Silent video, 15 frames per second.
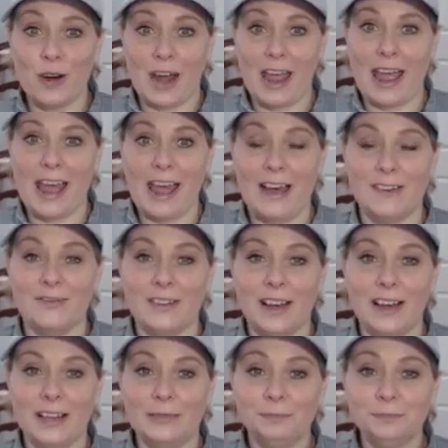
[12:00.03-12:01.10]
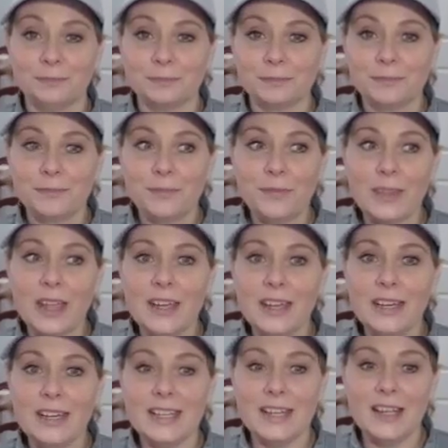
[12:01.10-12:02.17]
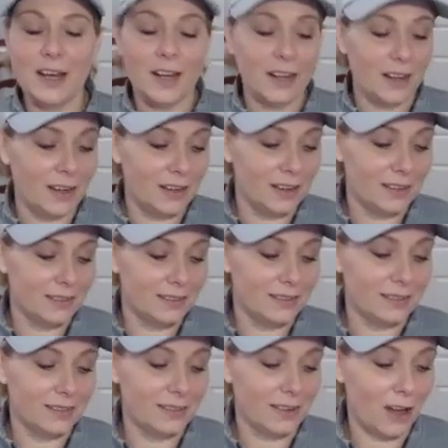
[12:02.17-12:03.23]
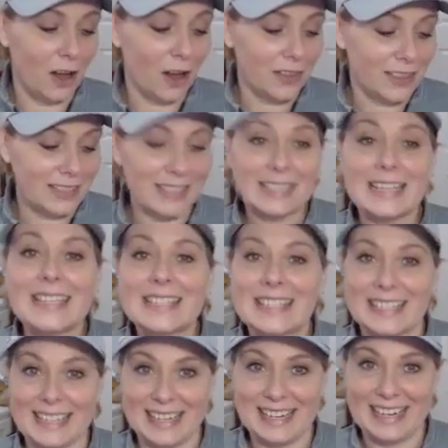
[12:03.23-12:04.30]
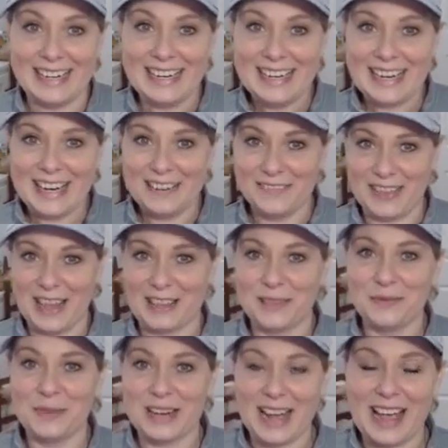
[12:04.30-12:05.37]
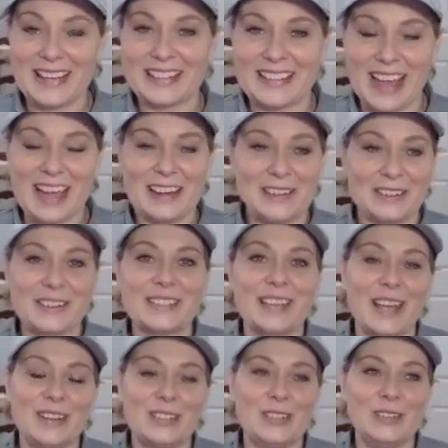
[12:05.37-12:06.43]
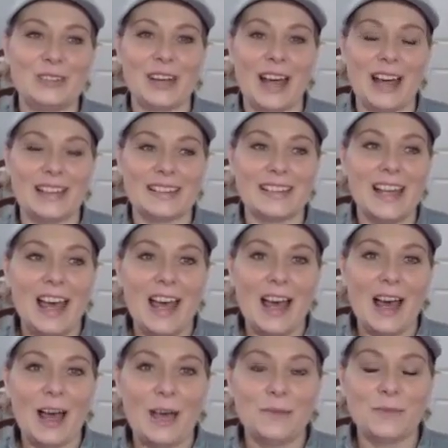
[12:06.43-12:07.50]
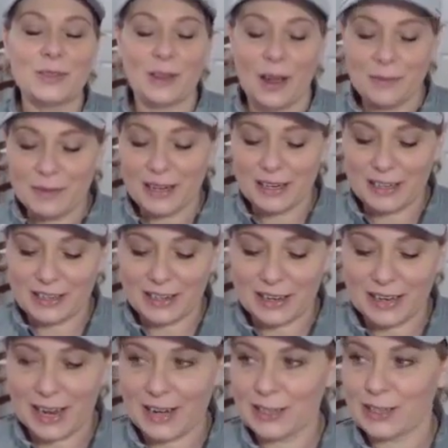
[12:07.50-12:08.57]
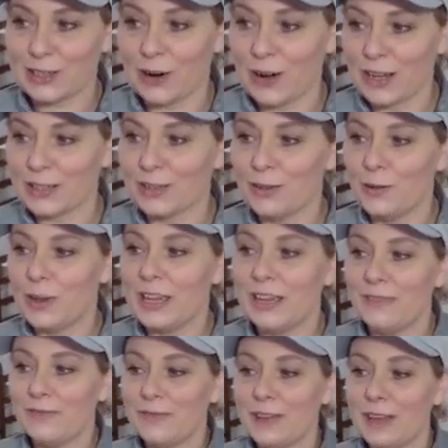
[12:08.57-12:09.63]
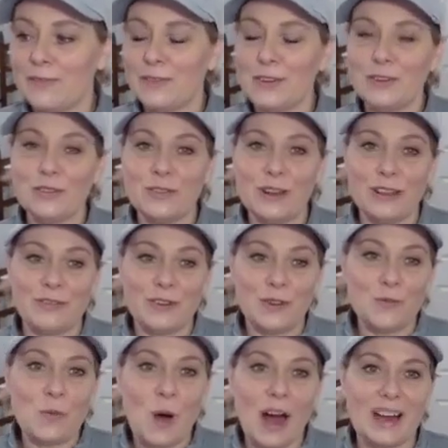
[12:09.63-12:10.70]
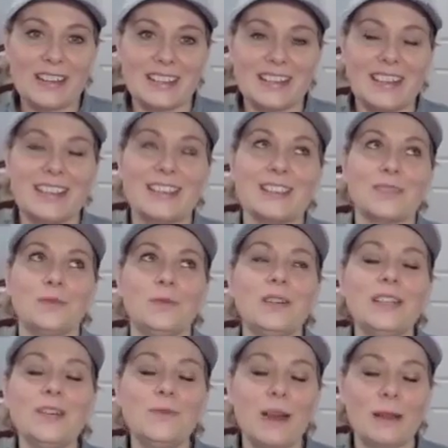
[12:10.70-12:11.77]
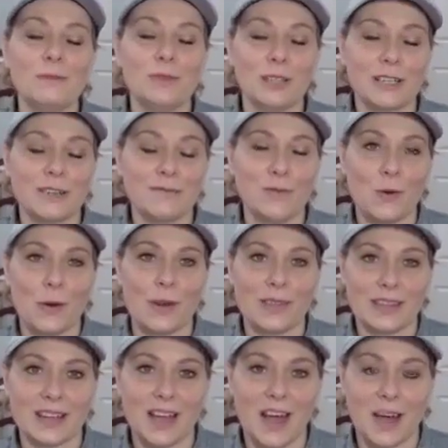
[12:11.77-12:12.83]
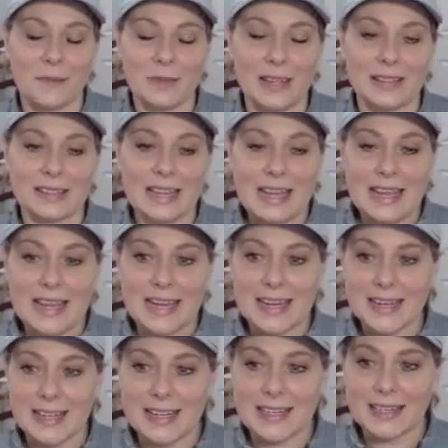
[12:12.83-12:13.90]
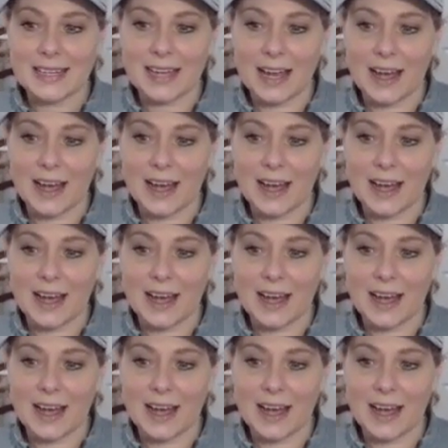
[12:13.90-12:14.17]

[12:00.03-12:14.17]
have any authenticity if that's what I sat here and said to you guys. So I'm going to kind of start it. So if you're watching this, really what I'm looking for in the comments is,